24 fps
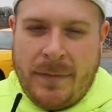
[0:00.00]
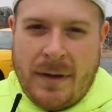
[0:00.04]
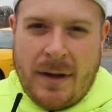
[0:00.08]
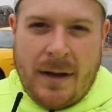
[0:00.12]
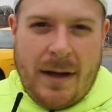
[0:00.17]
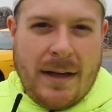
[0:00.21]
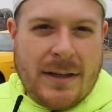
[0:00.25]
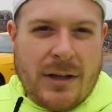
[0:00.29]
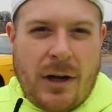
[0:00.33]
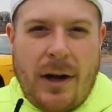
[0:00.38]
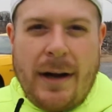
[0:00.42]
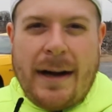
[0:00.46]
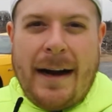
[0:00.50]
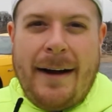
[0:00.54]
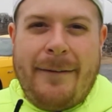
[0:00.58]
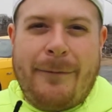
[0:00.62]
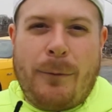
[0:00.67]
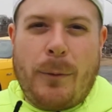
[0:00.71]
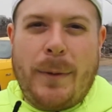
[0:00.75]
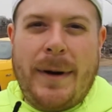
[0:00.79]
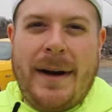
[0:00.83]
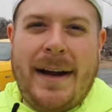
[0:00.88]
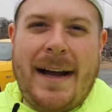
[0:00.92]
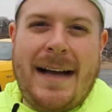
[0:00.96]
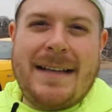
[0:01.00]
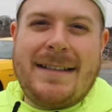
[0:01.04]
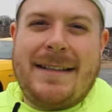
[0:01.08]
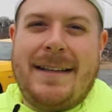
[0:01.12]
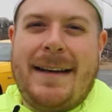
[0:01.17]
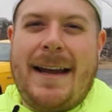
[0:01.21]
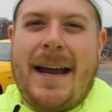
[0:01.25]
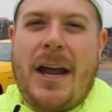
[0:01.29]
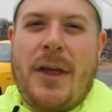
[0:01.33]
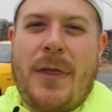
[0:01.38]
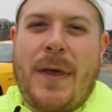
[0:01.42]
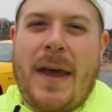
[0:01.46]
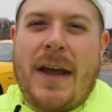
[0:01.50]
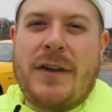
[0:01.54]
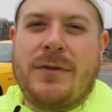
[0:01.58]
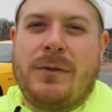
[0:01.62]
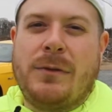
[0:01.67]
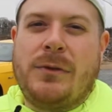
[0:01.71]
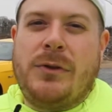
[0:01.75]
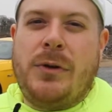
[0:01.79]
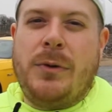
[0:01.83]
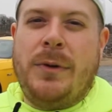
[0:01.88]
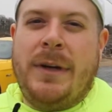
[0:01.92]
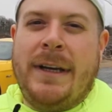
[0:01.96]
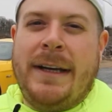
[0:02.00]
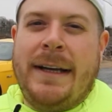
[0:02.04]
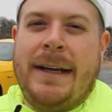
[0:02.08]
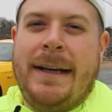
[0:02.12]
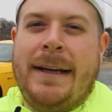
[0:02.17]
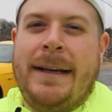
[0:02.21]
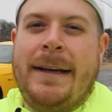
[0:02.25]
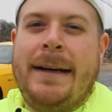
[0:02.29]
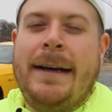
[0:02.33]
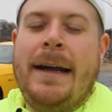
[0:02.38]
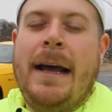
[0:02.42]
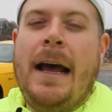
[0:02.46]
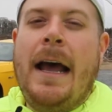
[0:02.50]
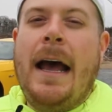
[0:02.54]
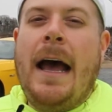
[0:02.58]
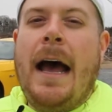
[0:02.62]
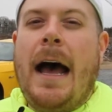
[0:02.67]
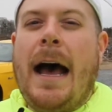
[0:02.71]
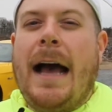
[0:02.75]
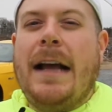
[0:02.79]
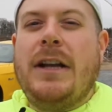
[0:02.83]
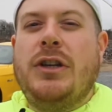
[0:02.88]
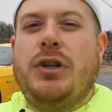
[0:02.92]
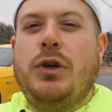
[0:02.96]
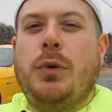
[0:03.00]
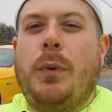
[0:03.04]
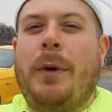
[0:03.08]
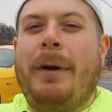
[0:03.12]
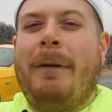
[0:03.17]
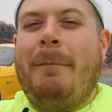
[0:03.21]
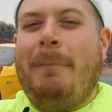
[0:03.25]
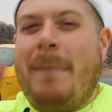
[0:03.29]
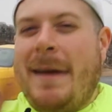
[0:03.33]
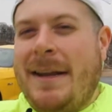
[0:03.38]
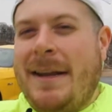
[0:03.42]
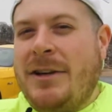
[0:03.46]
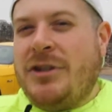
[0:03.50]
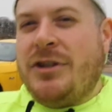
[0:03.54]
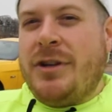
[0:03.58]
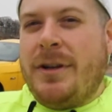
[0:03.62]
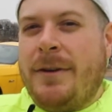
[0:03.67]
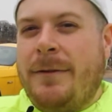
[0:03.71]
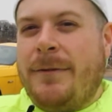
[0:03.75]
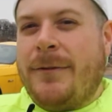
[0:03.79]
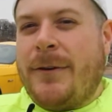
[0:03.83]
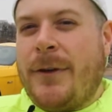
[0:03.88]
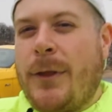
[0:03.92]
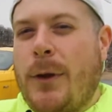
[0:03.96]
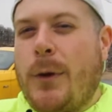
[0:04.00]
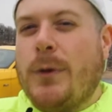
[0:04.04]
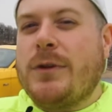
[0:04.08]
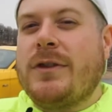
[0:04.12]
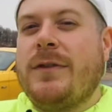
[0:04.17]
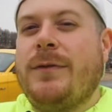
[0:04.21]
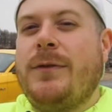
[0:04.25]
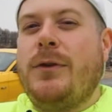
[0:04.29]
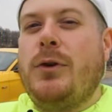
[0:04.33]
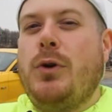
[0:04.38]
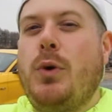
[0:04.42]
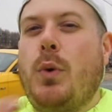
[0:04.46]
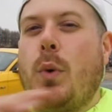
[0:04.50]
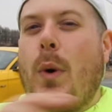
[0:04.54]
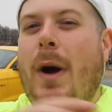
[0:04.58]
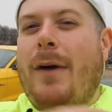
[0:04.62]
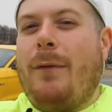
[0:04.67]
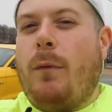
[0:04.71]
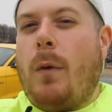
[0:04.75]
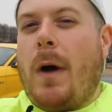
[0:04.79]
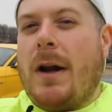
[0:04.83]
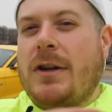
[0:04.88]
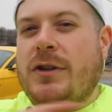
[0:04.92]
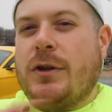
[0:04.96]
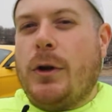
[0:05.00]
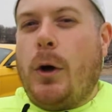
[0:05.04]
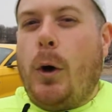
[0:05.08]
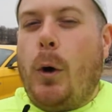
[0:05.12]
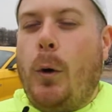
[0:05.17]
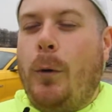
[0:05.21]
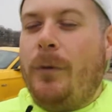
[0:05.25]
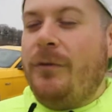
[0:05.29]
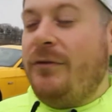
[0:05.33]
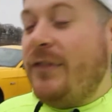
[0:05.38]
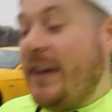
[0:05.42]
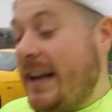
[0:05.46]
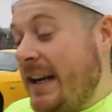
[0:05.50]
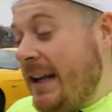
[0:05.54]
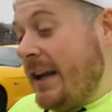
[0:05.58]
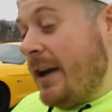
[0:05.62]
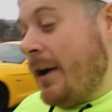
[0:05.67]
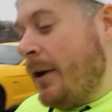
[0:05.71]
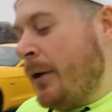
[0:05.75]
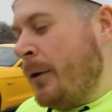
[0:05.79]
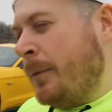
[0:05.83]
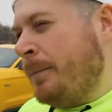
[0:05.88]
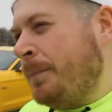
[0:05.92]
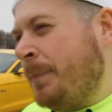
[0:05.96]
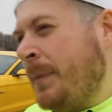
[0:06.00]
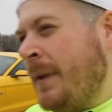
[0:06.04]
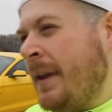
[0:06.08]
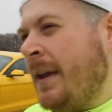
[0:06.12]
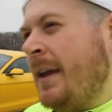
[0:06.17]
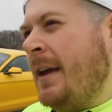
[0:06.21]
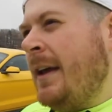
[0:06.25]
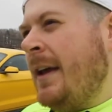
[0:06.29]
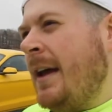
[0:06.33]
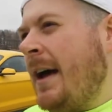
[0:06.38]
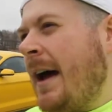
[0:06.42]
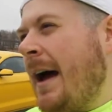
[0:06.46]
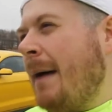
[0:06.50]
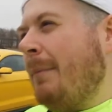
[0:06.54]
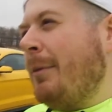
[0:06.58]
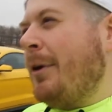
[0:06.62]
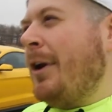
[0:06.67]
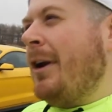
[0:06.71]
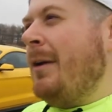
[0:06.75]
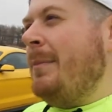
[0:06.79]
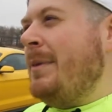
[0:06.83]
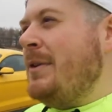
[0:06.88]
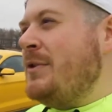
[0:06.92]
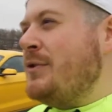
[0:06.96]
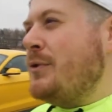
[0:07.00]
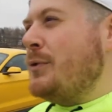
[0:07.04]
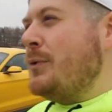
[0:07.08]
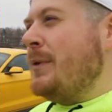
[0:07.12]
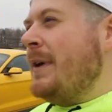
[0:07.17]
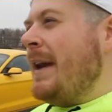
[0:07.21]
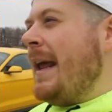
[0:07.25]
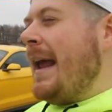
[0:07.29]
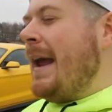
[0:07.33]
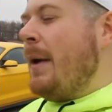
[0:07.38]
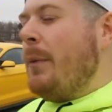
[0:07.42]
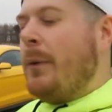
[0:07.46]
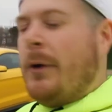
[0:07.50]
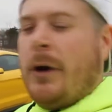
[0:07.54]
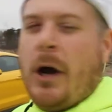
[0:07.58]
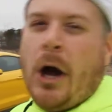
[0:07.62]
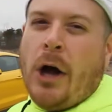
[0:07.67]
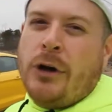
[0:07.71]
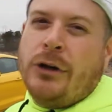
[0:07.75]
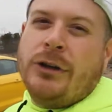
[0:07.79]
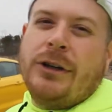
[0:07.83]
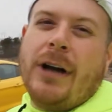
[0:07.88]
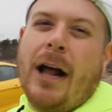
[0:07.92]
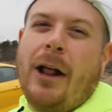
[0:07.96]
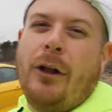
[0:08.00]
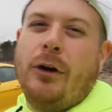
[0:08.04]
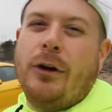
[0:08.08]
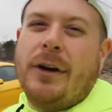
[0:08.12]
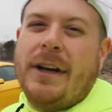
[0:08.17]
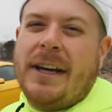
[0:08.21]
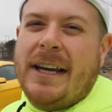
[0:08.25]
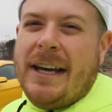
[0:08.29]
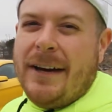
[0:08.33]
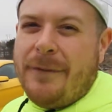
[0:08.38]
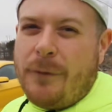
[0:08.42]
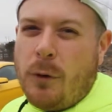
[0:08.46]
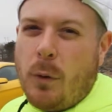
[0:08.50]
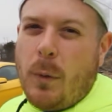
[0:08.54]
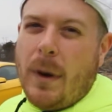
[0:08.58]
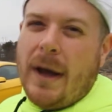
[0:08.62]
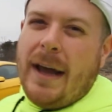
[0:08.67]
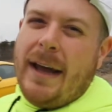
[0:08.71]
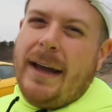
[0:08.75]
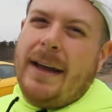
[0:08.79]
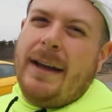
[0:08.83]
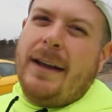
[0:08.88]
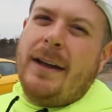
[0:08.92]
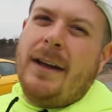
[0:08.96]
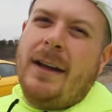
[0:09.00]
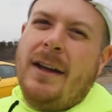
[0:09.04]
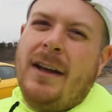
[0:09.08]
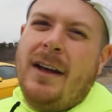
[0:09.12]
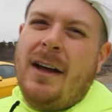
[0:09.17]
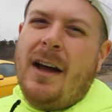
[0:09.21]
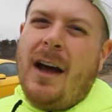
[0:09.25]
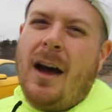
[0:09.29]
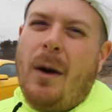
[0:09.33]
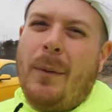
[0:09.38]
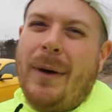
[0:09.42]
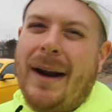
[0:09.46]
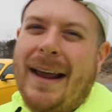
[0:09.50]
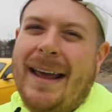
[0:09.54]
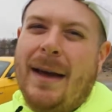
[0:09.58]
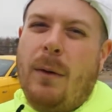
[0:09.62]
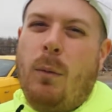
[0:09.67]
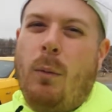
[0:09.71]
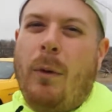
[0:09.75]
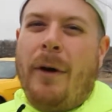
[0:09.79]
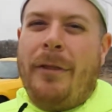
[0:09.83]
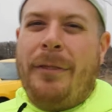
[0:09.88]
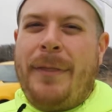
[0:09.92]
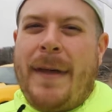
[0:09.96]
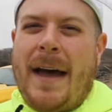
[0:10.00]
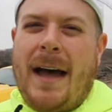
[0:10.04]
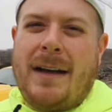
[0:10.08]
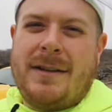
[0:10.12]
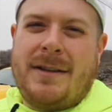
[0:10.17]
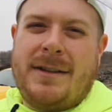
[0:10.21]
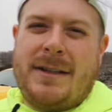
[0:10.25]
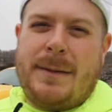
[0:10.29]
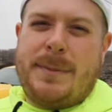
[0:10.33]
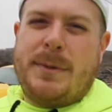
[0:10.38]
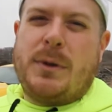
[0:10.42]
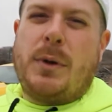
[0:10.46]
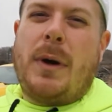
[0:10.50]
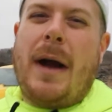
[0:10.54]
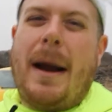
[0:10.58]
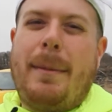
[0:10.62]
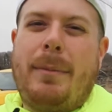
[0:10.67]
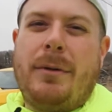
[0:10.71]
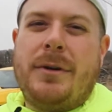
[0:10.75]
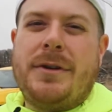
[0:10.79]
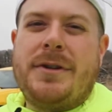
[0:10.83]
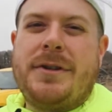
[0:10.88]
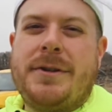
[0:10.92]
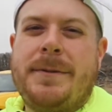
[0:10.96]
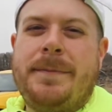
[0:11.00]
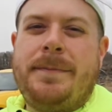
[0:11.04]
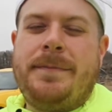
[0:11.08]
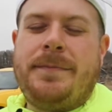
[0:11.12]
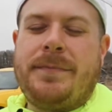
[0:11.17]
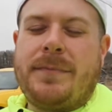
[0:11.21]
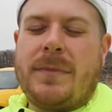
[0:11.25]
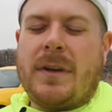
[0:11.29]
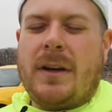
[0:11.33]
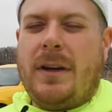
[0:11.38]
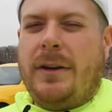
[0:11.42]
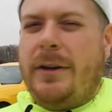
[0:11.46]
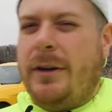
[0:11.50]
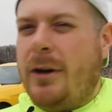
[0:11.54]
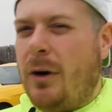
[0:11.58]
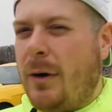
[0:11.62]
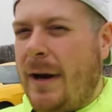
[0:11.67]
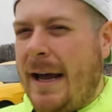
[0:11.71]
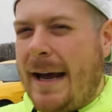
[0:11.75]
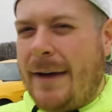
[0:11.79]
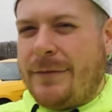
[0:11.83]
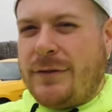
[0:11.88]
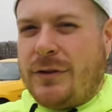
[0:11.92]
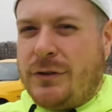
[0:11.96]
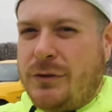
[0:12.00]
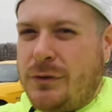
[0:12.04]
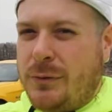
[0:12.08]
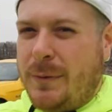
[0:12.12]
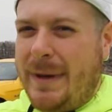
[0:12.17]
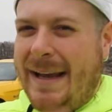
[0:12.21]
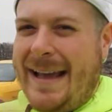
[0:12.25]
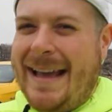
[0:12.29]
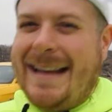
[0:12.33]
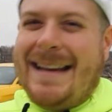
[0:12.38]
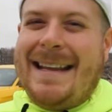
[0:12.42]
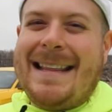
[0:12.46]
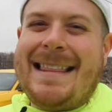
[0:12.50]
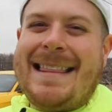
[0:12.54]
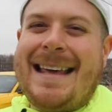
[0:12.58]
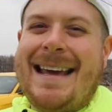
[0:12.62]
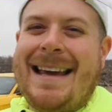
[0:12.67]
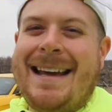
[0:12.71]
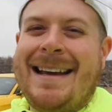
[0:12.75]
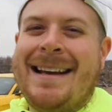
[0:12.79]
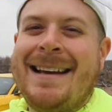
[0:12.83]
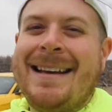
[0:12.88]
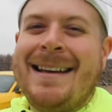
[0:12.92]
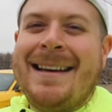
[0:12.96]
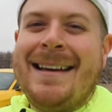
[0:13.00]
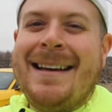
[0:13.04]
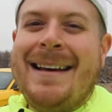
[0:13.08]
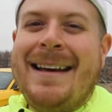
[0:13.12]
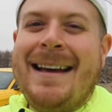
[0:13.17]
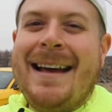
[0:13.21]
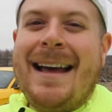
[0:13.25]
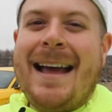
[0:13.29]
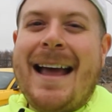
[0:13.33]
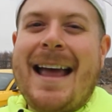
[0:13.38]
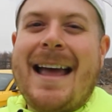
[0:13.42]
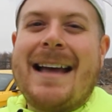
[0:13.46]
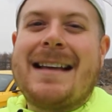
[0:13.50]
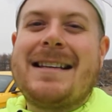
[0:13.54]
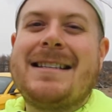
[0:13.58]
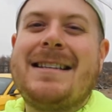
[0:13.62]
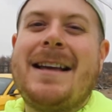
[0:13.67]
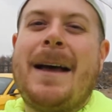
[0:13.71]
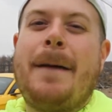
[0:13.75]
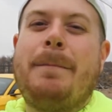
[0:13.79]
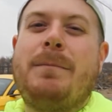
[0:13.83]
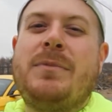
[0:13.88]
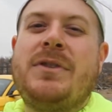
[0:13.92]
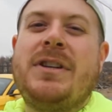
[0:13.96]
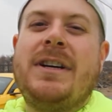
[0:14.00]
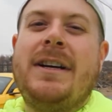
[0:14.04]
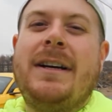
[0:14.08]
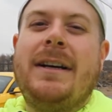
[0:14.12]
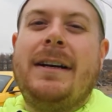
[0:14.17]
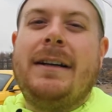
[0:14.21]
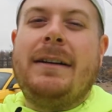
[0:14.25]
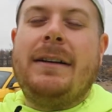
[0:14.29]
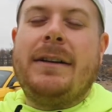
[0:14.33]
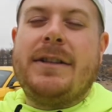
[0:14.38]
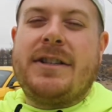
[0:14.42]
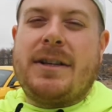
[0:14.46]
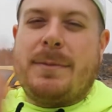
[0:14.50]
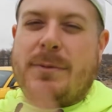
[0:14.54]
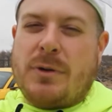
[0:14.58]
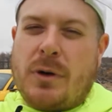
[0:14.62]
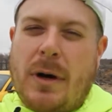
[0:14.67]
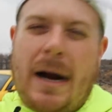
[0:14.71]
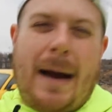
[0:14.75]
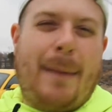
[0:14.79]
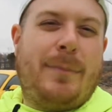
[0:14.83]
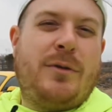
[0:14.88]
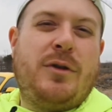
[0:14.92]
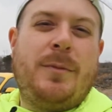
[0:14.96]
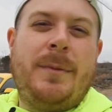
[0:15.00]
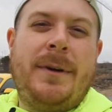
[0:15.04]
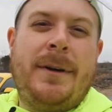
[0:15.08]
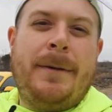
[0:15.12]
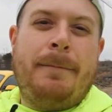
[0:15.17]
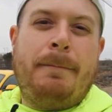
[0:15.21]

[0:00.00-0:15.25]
That's all I got for you guys today. Thanks for tuning in. I do want to mention, for those of you who have watched the whole video, I'm gonna be doing a $100 giveaway when I hit 1,000 subscribers. You don't have to do anything except subscribe to me.